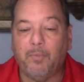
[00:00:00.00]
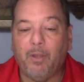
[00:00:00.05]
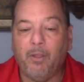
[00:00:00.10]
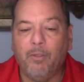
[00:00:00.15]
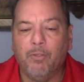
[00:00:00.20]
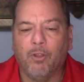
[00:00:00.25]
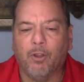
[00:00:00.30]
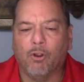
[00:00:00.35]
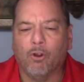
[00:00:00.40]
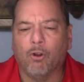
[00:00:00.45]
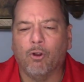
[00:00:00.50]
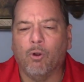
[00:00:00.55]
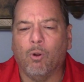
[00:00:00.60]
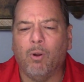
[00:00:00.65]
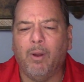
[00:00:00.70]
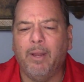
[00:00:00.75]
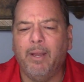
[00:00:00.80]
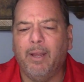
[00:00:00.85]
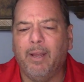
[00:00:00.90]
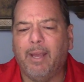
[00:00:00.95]
The
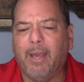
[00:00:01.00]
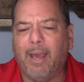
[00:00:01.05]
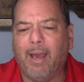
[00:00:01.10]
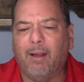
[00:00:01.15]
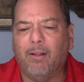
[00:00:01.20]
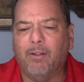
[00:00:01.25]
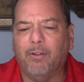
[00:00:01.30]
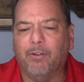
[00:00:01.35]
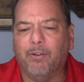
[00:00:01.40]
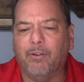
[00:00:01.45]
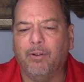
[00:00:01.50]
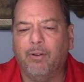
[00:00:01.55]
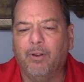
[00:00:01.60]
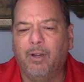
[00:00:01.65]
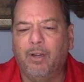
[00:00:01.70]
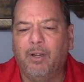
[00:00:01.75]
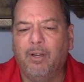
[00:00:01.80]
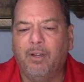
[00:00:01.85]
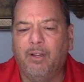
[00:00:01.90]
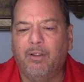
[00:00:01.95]
Gregorian calendar
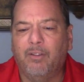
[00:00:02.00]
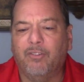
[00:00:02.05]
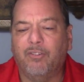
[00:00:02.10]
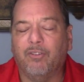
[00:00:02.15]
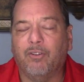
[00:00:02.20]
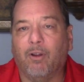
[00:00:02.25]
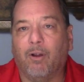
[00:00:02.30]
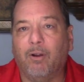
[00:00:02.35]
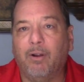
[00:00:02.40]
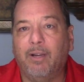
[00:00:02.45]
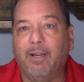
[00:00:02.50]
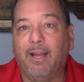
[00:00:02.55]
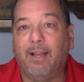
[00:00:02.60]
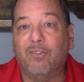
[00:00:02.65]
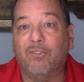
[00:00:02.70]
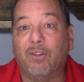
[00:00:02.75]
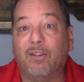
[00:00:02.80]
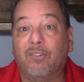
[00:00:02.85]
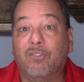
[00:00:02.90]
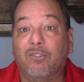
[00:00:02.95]
started
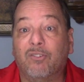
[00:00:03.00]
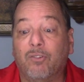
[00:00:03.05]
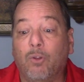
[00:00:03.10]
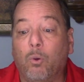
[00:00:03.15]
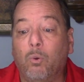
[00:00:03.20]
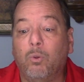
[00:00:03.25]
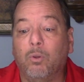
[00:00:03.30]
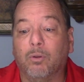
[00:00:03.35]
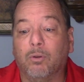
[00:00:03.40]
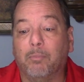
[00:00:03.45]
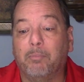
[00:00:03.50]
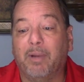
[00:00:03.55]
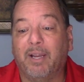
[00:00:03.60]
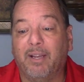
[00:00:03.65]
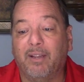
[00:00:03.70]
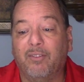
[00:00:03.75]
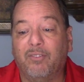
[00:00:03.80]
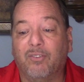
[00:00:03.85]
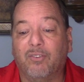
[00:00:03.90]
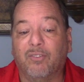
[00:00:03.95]
as a
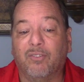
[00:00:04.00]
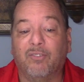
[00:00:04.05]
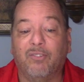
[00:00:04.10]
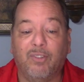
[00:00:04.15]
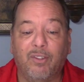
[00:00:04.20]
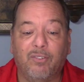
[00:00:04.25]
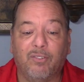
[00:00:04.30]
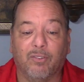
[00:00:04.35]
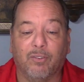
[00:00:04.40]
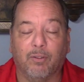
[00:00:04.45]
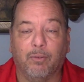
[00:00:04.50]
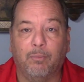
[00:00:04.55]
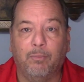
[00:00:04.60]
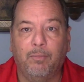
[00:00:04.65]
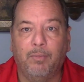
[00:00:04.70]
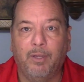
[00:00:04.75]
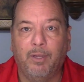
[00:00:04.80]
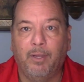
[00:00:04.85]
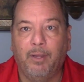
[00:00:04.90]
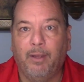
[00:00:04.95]
solar-based system
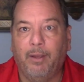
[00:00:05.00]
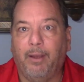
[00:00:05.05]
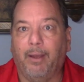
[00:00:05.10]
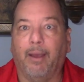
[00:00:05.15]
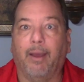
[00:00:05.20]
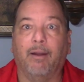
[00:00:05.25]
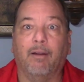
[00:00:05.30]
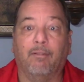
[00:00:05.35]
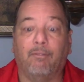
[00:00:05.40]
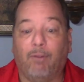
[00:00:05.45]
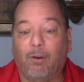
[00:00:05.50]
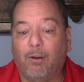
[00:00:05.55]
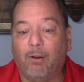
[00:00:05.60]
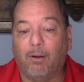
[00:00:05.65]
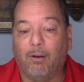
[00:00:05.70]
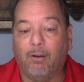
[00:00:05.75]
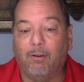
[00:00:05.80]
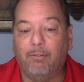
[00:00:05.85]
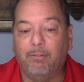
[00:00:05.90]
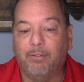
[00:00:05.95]
and
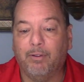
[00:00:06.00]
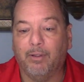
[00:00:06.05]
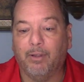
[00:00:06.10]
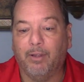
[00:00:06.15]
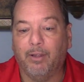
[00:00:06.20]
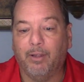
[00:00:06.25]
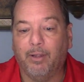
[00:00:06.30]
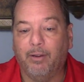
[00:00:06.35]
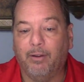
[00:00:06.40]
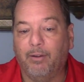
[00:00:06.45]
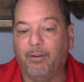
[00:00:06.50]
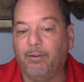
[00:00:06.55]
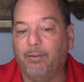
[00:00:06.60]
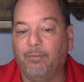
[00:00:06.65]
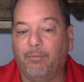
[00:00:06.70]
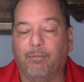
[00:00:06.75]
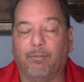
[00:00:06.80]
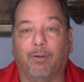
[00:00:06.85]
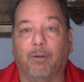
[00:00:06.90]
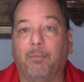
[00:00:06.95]
evolved
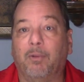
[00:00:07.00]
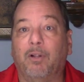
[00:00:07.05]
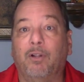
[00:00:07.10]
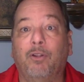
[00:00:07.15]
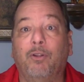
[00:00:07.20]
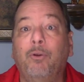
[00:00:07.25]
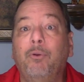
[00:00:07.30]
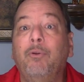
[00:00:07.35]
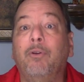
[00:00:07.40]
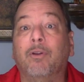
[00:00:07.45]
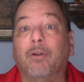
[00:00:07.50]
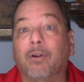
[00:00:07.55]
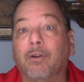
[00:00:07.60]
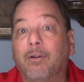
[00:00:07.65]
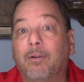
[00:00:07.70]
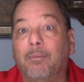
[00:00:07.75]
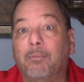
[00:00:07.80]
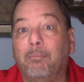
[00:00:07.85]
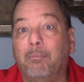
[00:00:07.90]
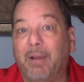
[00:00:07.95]
from a
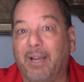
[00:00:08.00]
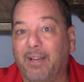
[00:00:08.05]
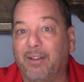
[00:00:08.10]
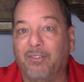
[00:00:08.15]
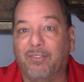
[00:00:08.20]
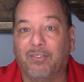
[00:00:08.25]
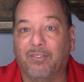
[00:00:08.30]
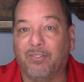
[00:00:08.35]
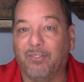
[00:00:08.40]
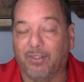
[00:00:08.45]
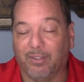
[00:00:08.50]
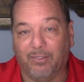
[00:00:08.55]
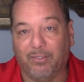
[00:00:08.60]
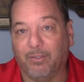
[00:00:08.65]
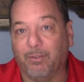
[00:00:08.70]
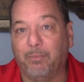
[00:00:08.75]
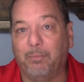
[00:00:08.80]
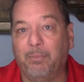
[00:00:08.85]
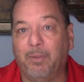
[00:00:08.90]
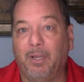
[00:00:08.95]
lunar-based
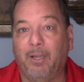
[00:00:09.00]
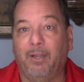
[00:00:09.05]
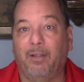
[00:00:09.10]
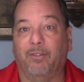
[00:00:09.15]
system.